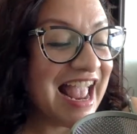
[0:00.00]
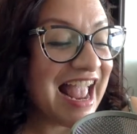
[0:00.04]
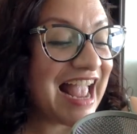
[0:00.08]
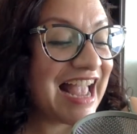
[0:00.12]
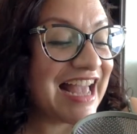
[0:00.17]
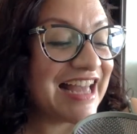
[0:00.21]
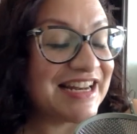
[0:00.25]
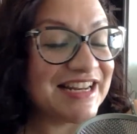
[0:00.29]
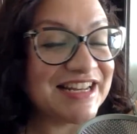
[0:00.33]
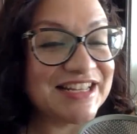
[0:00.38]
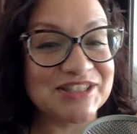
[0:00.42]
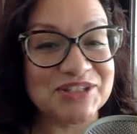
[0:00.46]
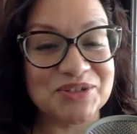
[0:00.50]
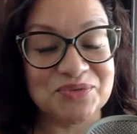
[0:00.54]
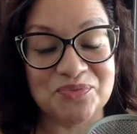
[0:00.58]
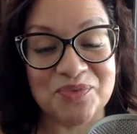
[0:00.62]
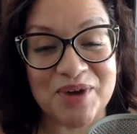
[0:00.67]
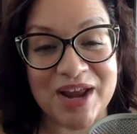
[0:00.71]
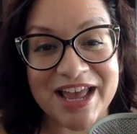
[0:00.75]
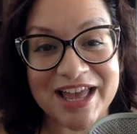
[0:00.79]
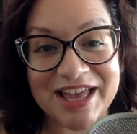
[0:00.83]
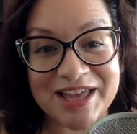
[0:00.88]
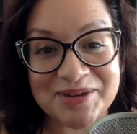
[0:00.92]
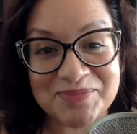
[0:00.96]
and it's
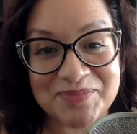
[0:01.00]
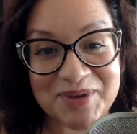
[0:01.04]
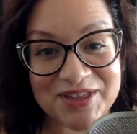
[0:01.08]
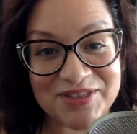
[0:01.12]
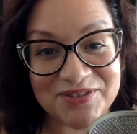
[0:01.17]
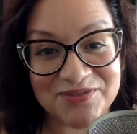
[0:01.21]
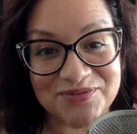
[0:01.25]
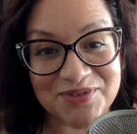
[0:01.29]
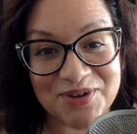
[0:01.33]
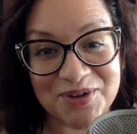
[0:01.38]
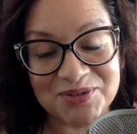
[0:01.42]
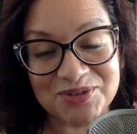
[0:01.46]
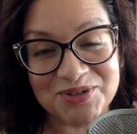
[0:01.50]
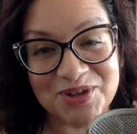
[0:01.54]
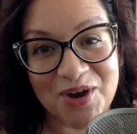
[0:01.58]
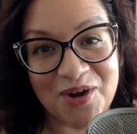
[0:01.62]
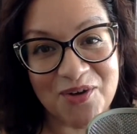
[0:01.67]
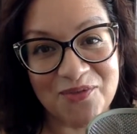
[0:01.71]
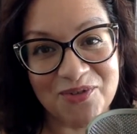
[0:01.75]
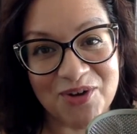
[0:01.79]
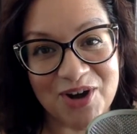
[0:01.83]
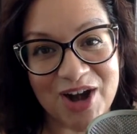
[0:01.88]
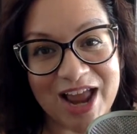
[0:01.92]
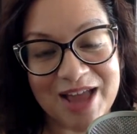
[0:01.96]
ran by the folks
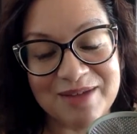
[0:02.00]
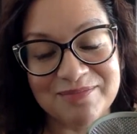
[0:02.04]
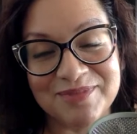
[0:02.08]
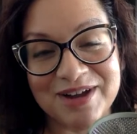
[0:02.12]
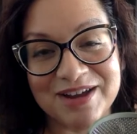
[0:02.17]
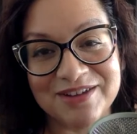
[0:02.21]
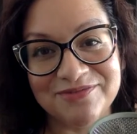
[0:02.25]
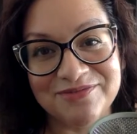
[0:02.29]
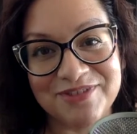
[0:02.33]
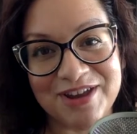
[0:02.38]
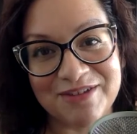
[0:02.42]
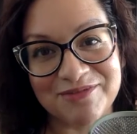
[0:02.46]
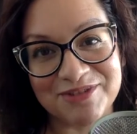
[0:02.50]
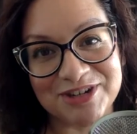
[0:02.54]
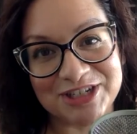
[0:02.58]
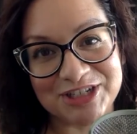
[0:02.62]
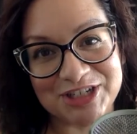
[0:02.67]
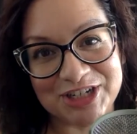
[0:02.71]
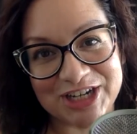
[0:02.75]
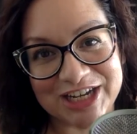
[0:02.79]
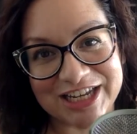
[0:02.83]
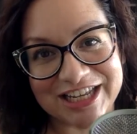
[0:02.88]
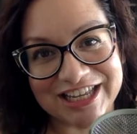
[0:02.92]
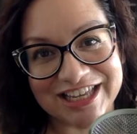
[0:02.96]
over at My Favorite
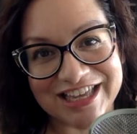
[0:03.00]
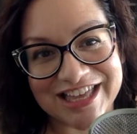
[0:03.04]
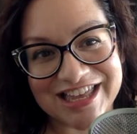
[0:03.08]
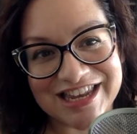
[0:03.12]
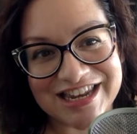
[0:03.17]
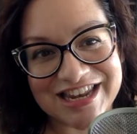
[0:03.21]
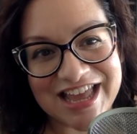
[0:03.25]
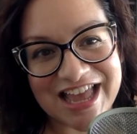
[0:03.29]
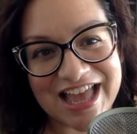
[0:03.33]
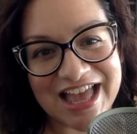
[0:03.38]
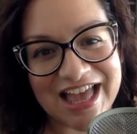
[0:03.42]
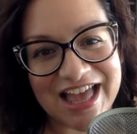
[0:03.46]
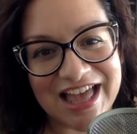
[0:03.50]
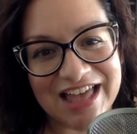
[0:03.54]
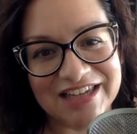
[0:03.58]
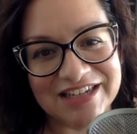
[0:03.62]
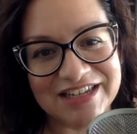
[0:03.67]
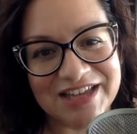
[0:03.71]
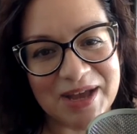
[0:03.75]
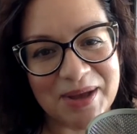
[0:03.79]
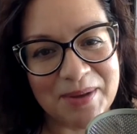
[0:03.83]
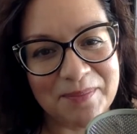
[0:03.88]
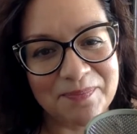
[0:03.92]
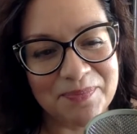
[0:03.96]
Chicken. And
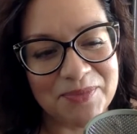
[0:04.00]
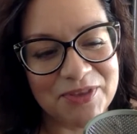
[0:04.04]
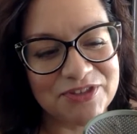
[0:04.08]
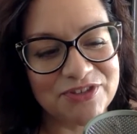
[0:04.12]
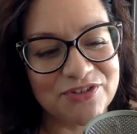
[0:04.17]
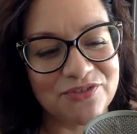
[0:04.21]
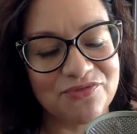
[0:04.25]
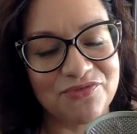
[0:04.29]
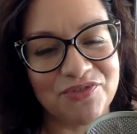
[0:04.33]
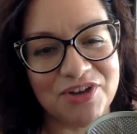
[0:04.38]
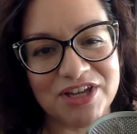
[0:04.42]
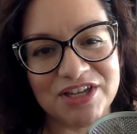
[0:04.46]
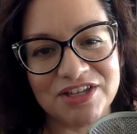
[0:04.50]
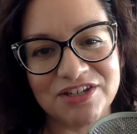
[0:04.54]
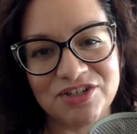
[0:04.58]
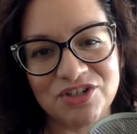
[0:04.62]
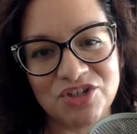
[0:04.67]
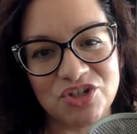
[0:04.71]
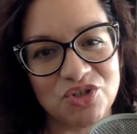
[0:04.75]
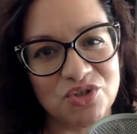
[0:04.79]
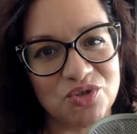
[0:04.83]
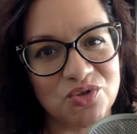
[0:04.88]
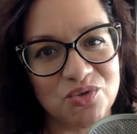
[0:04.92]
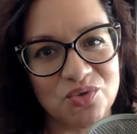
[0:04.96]
it's a
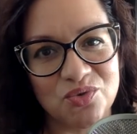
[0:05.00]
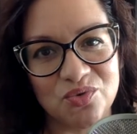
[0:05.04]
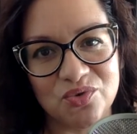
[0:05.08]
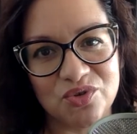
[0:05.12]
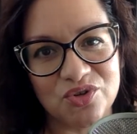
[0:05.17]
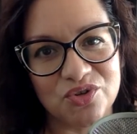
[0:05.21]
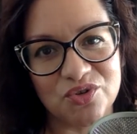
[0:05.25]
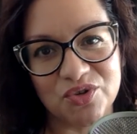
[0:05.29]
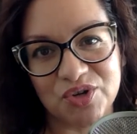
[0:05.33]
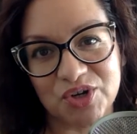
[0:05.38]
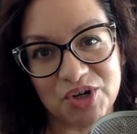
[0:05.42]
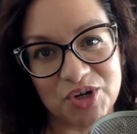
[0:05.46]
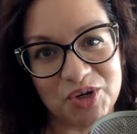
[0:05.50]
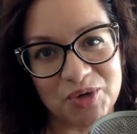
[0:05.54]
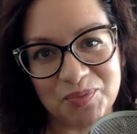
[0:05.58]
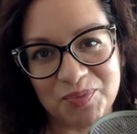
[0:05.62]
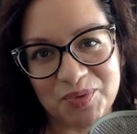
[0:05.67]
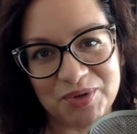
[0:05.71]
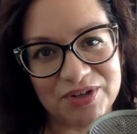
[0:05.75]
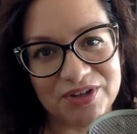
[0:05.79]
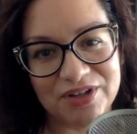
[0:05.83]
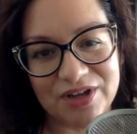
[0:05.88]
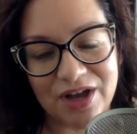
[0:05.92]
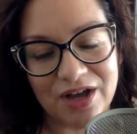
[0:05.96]
fun new
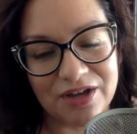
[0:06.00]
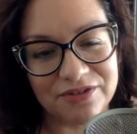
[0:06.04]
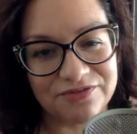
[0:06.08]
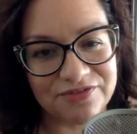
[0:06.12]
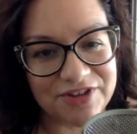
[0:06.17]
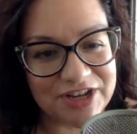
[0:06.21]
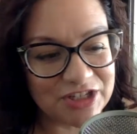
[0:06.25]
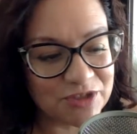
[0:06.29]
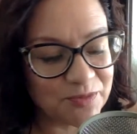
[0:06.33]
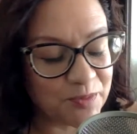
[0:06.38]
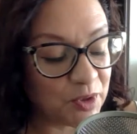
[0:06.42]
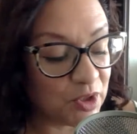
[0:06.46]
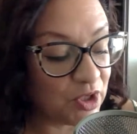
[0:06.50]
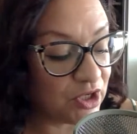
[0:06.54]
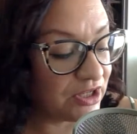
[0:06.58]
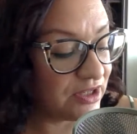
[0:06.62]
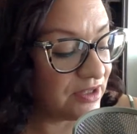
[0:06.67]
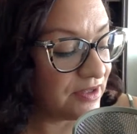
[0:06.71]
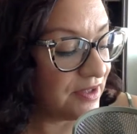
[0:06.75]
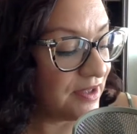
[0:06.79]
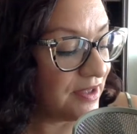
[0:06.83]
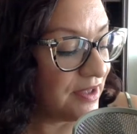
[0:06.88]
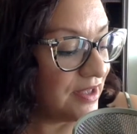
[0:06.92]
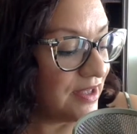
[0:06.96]
group on Facebook.
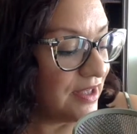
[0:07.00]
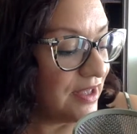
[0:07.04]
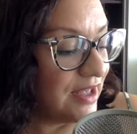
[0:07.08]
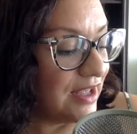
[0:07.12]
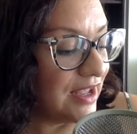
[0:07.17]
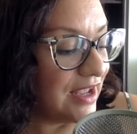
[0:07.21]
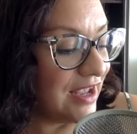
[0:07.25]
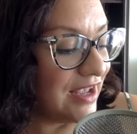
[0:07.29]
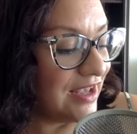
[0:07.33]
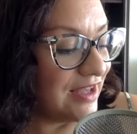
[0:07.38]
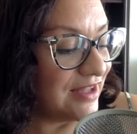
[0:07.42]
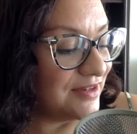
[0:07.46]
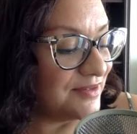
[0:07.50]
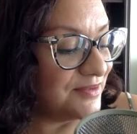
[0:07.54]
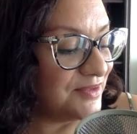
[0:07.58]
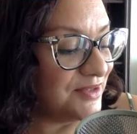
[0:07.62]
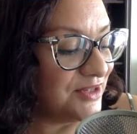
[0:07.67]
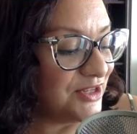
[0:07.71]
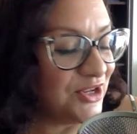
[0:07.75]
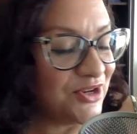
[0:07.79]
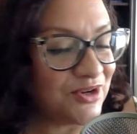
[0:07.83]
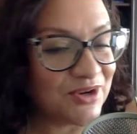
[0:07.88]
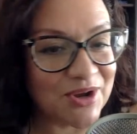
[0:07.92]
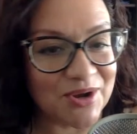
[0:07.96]
And,
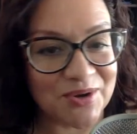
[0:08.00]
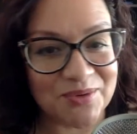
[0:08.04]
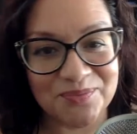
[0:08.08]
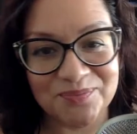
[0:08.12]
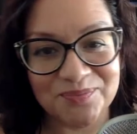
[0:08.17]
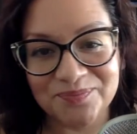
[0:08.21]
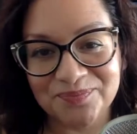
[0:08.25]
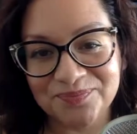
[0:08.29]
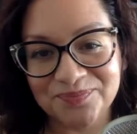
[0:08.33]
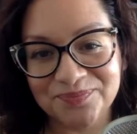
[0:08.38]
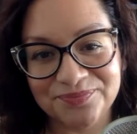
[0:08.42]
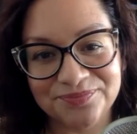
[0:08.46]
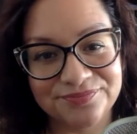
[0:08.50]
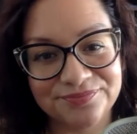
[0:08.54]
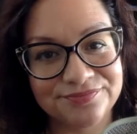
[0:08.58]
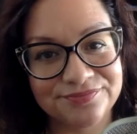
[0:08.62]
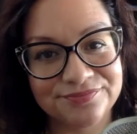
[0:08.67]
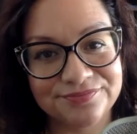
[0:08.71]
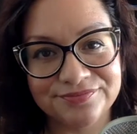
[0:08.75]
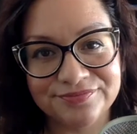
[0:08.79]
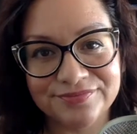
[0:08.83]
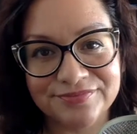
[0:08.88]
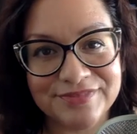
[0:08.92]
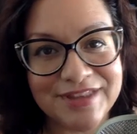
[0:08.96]
you know,
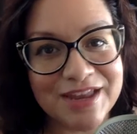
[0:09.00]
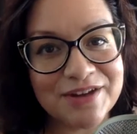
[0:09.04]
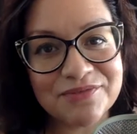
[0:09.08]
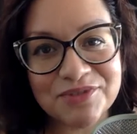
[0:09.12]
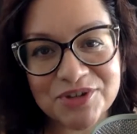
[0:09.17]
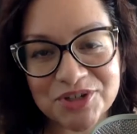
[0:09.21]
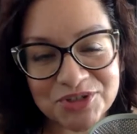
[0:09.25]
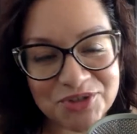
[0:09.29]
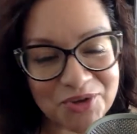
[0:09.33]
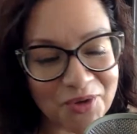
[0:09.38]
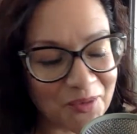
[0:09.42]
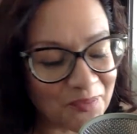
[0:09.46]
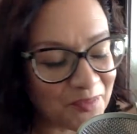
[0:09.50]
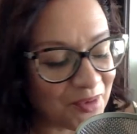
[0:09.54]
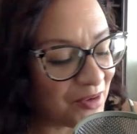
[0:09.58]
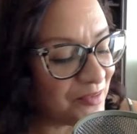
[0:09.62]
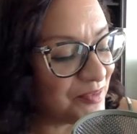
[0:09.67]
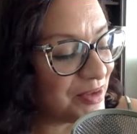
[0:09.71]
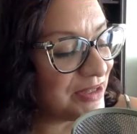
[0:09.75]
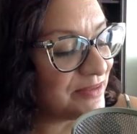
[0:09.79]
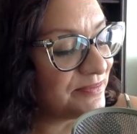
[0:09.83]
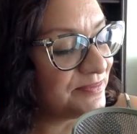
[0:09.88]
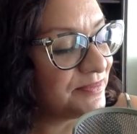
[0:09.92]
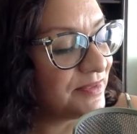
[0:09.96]
never a dull
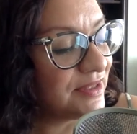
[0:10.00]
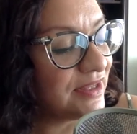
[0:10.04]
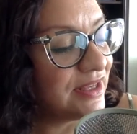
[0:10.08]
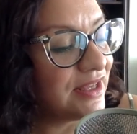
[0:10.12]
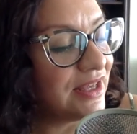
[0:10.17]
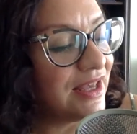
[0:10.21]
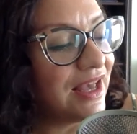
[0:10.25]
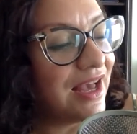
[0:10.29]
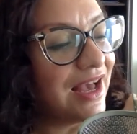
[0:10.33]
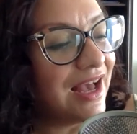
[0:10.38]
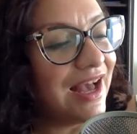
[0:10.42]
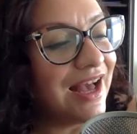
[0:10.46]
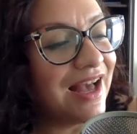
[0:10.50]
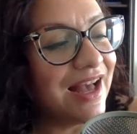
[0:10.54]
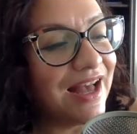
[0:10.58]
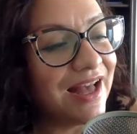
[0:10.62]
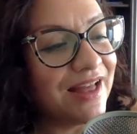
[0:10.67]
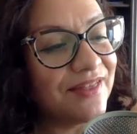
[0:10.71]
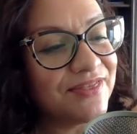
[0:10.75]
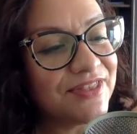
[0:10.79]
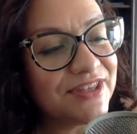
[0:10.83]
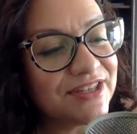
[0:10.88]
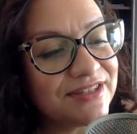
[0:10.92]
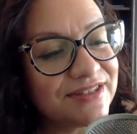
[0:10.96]
moment.
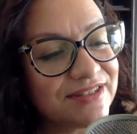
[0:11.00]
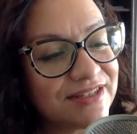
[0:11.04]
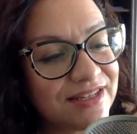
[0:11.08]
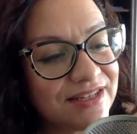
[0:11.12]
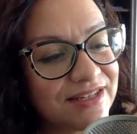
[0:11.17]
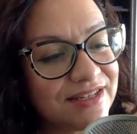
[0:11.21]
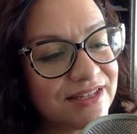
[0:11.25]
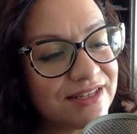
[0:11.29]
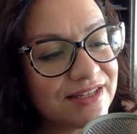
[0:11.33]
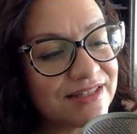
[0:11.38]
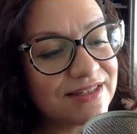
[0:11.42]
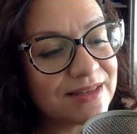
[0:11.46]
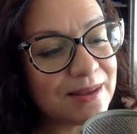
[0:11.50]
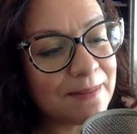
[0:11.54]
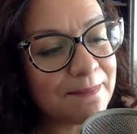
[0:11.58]
This is